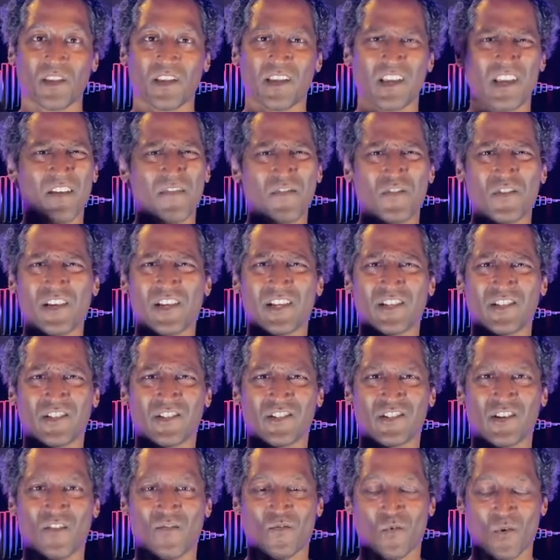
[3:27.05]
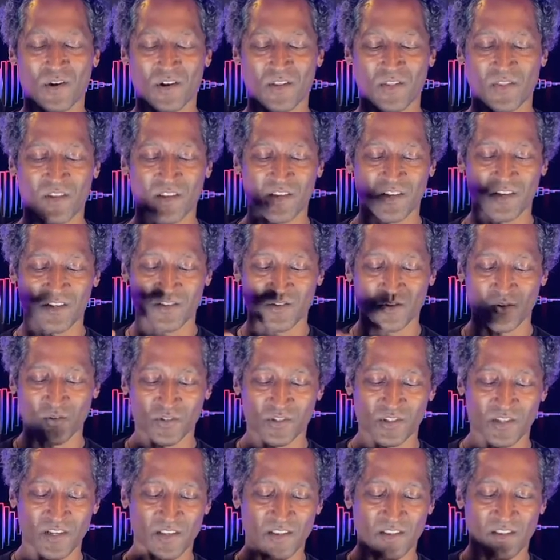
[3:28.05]
If you get yourself one of these, you'll
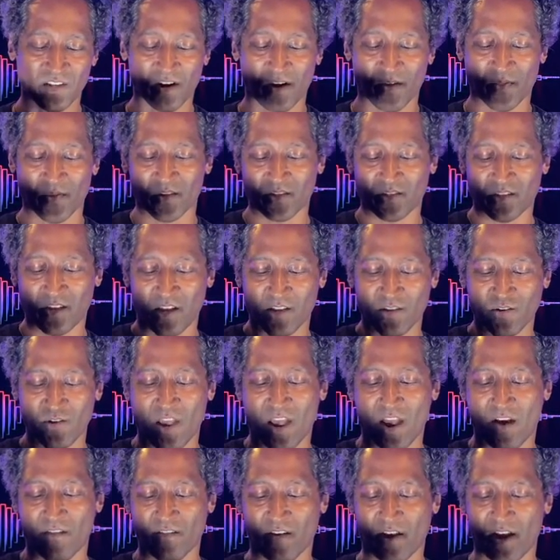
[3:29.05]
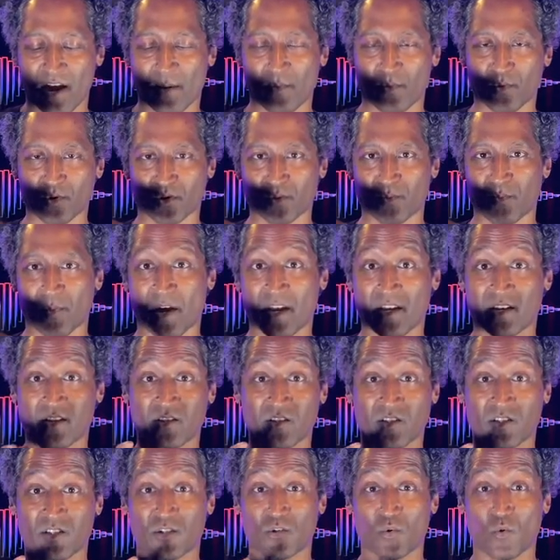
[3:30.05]
see that on this side you have ample space
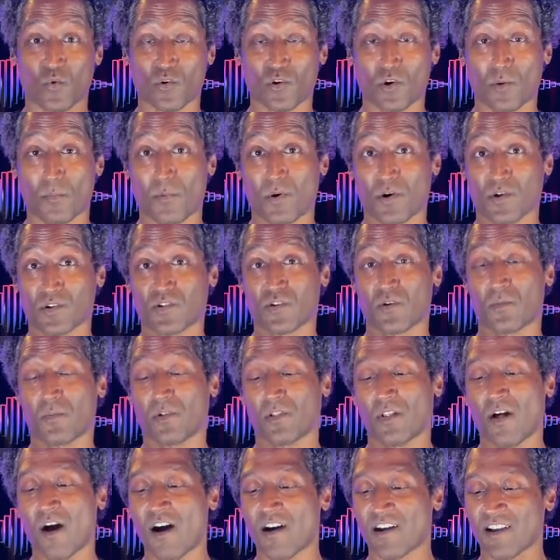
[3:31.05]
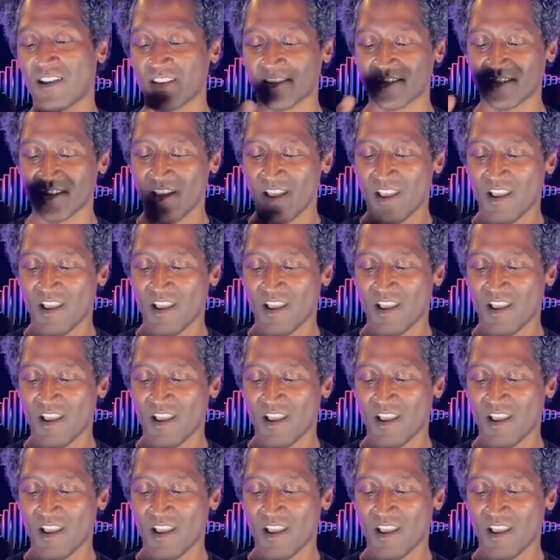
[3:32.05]
to store your personal belongings.